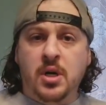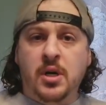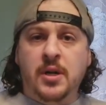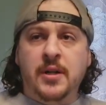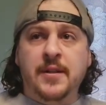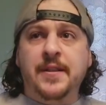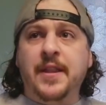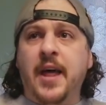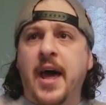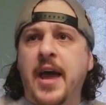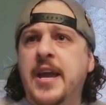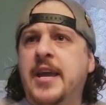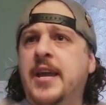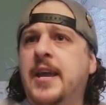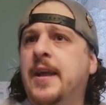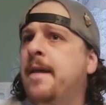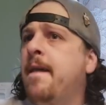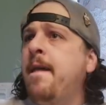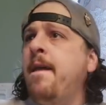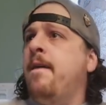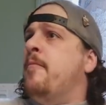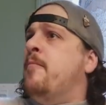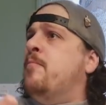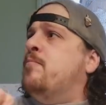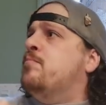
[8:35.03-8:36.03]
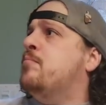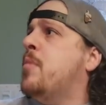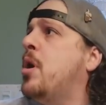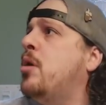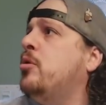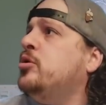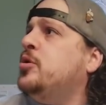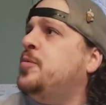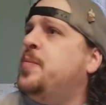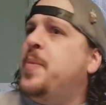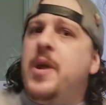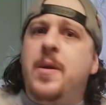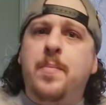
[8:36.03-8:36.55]
Like,
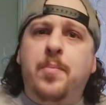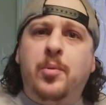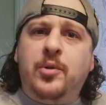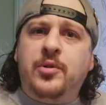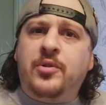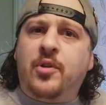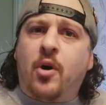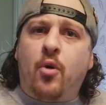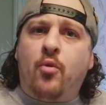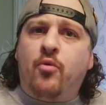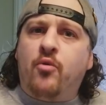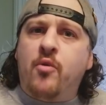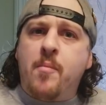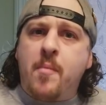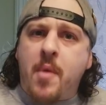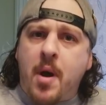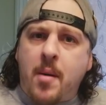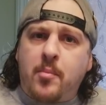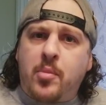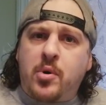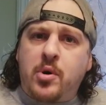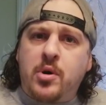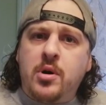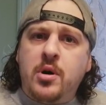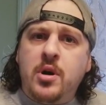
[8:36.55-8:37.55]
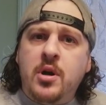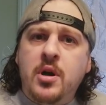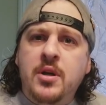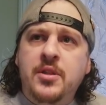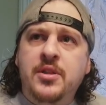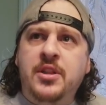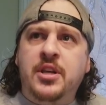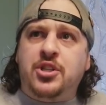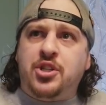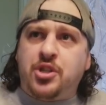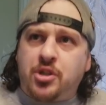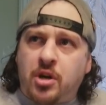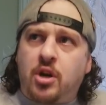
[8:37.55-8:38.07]
most people don't remember
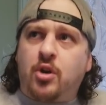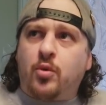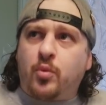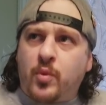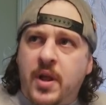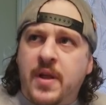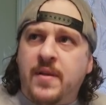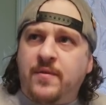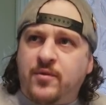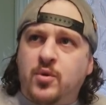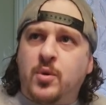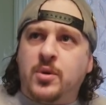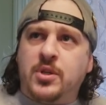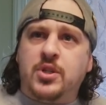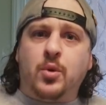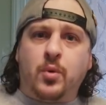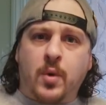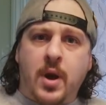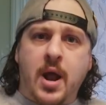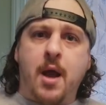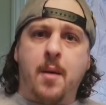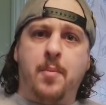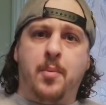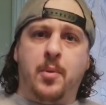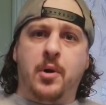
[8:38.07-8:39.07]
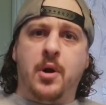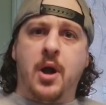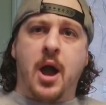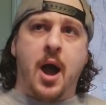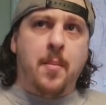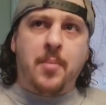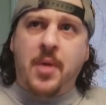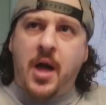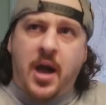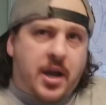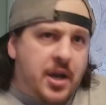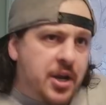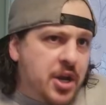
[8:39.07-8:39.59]
that Chuck Reeves was a rapper. I'm
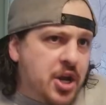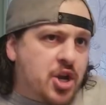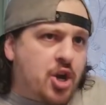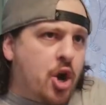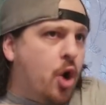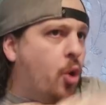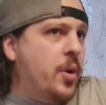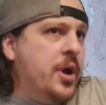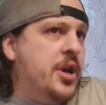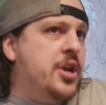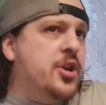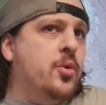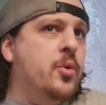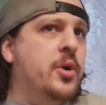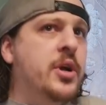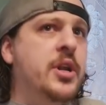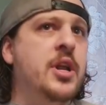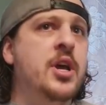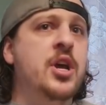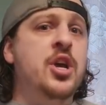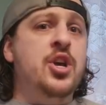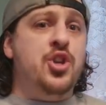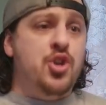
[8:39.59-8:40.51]
not going to go into it.